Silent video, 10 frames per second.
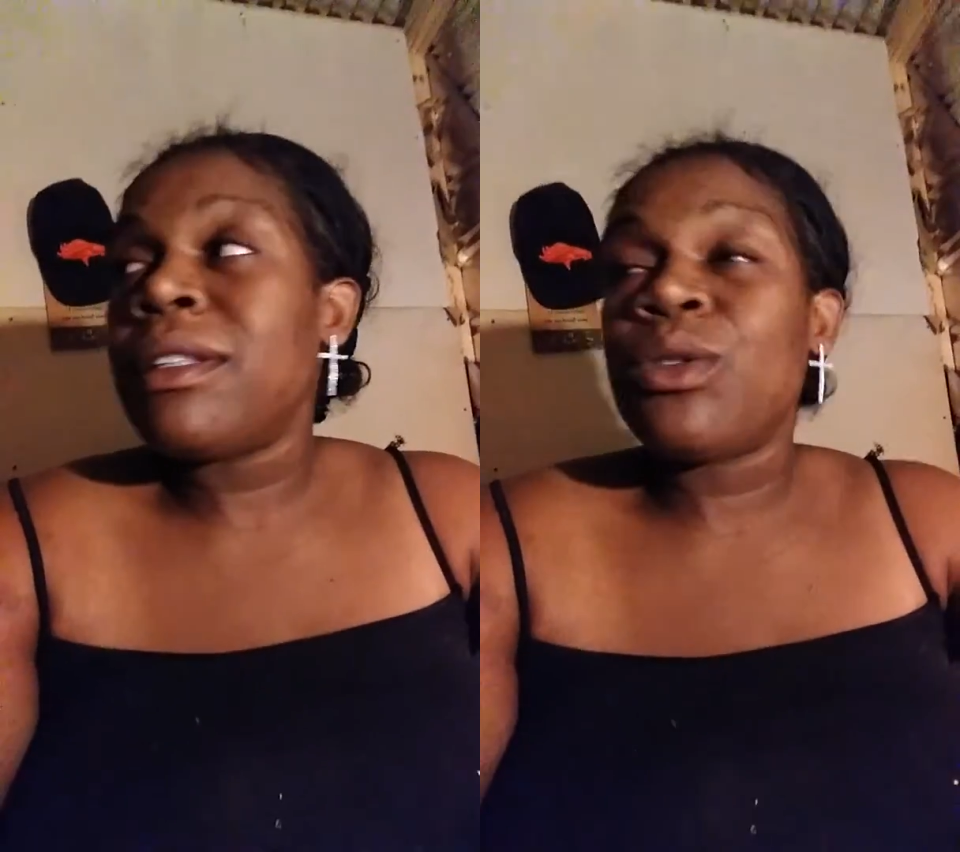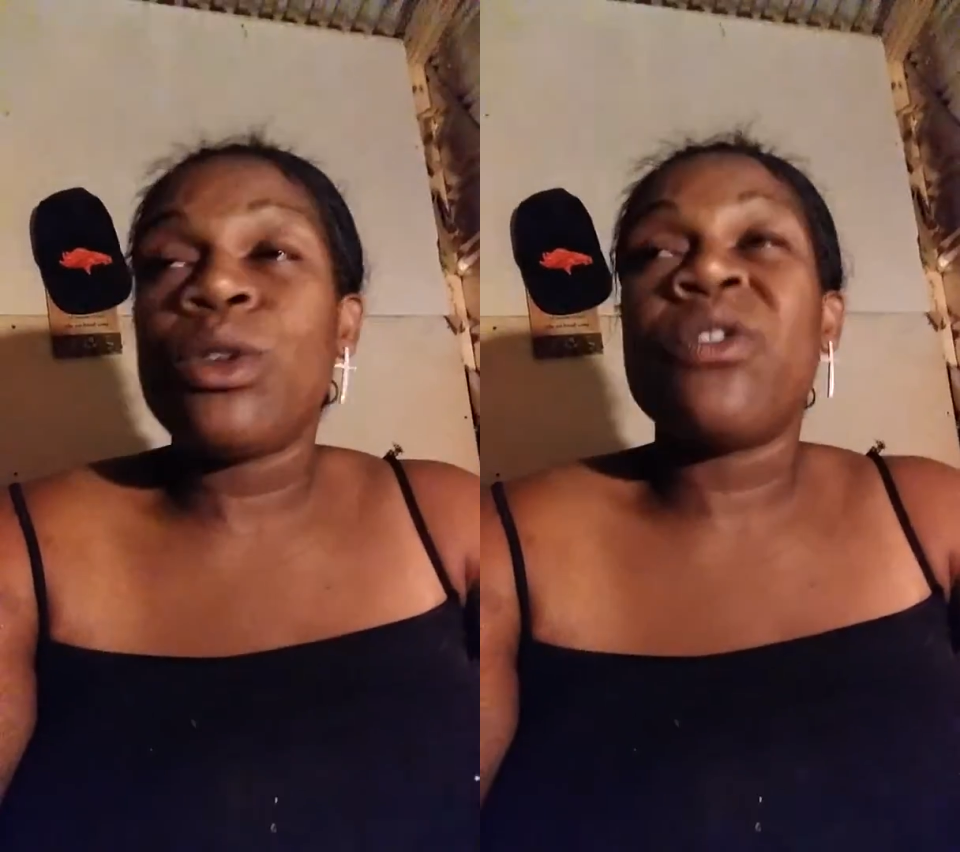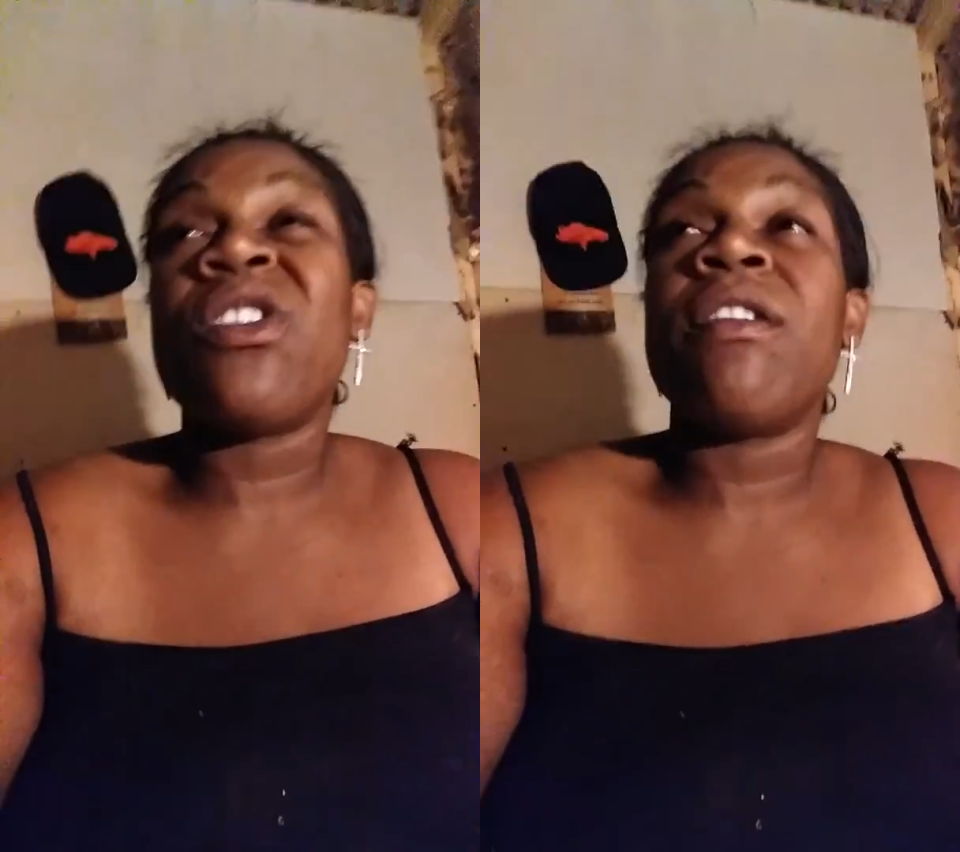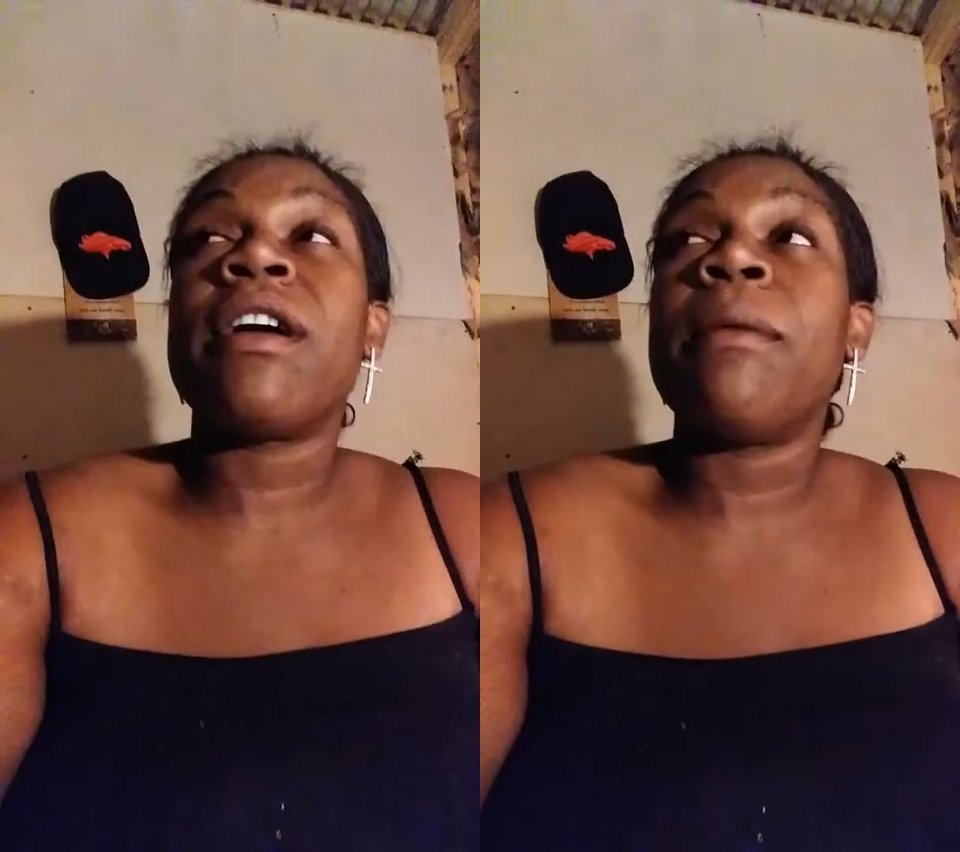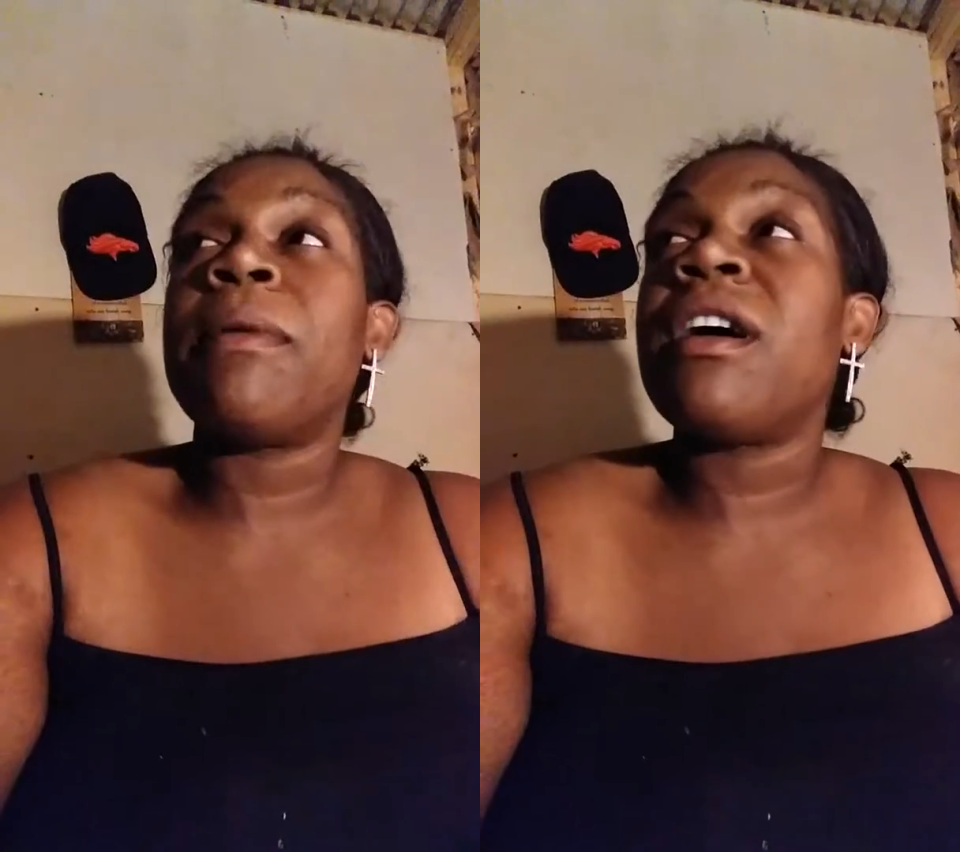24-hour
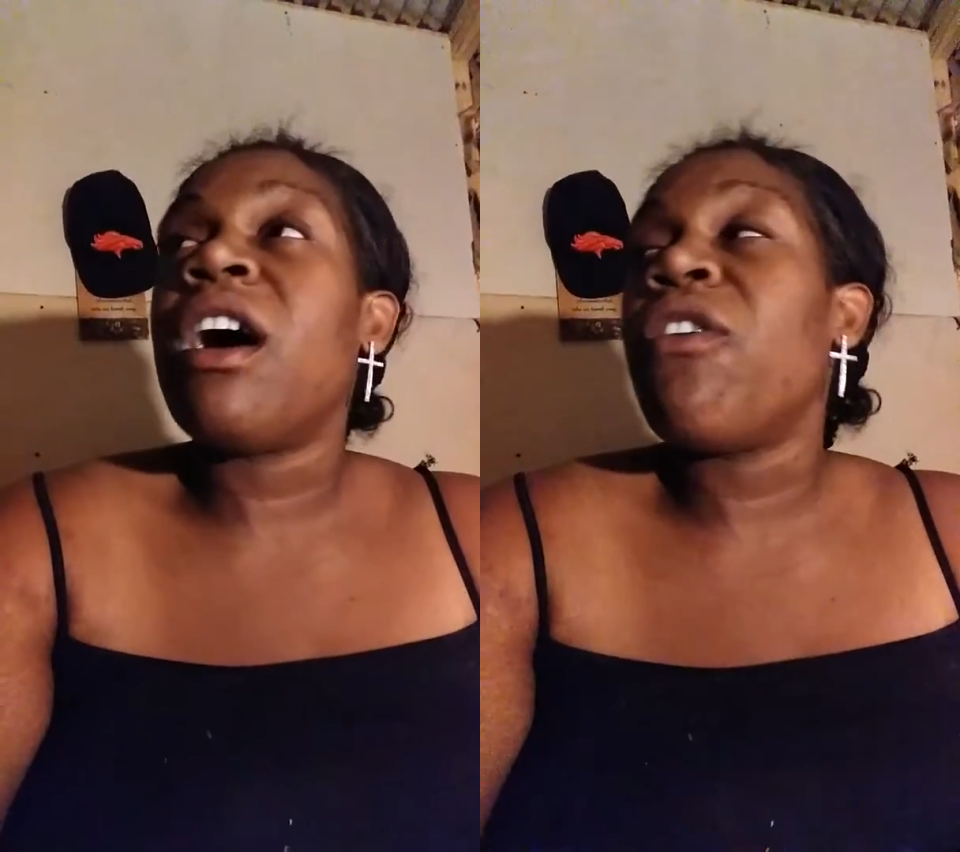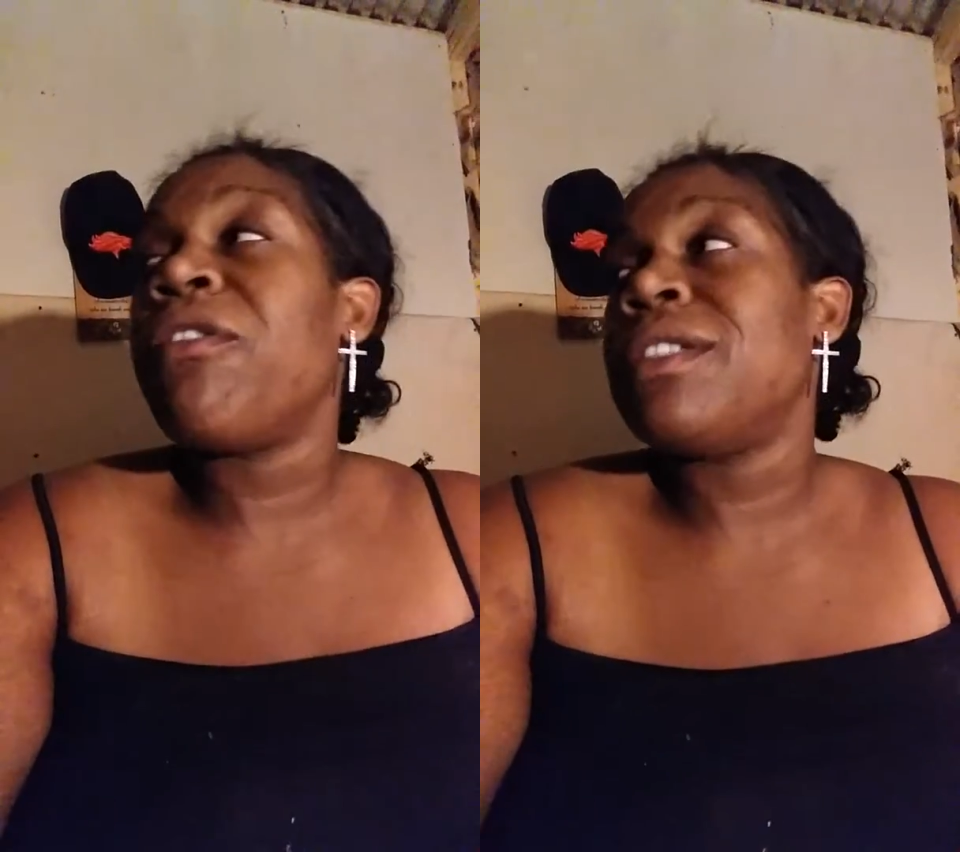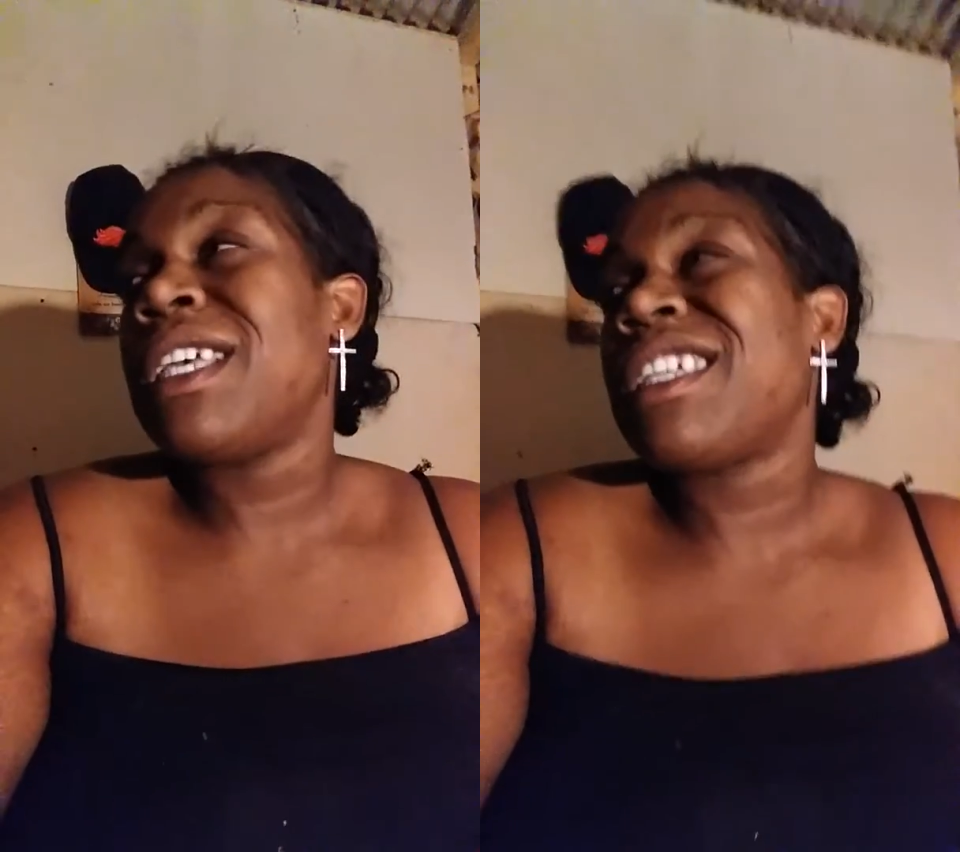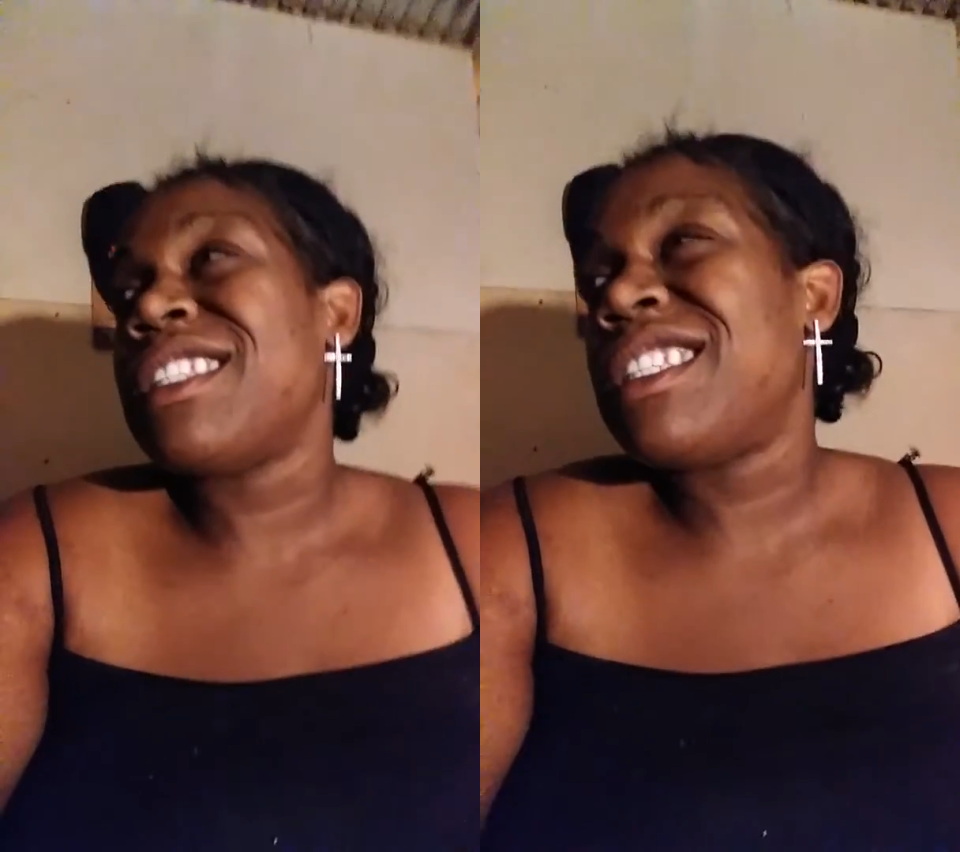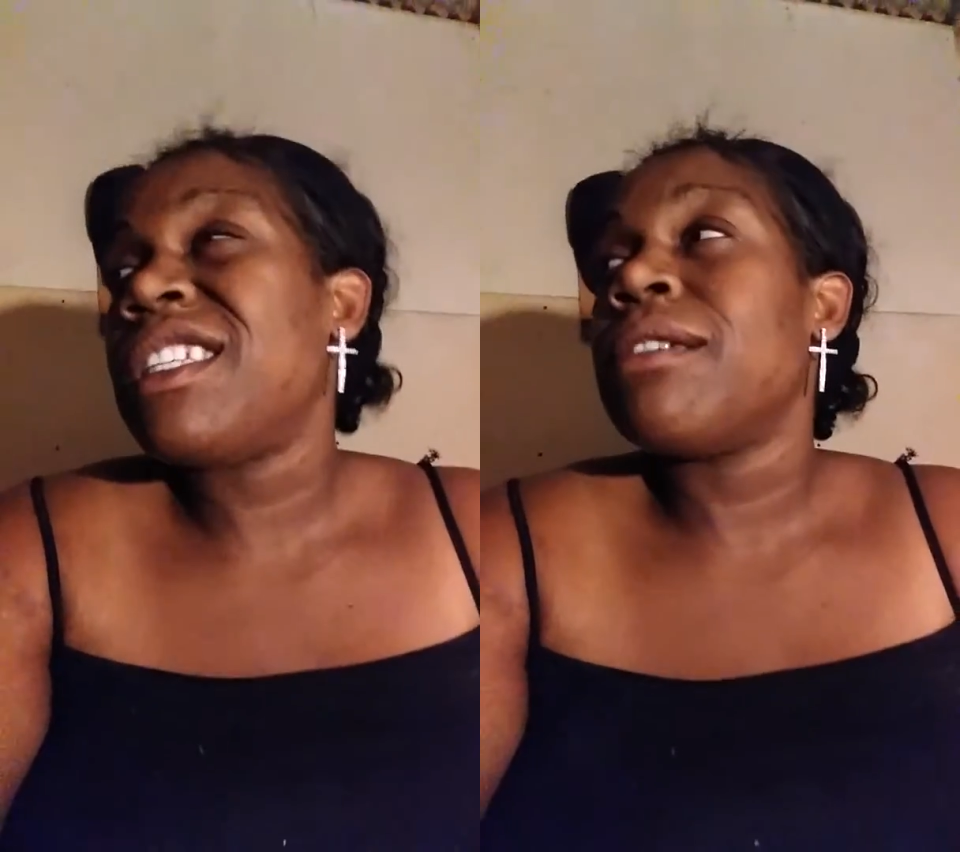cup of coffee, take a
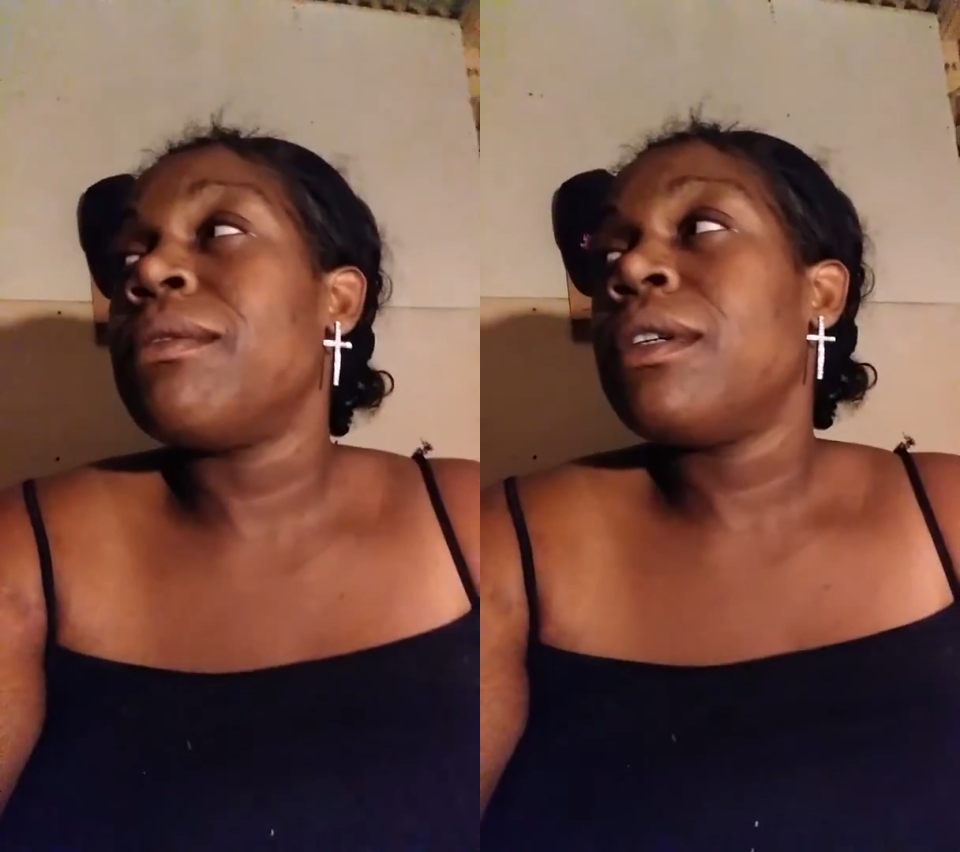sip.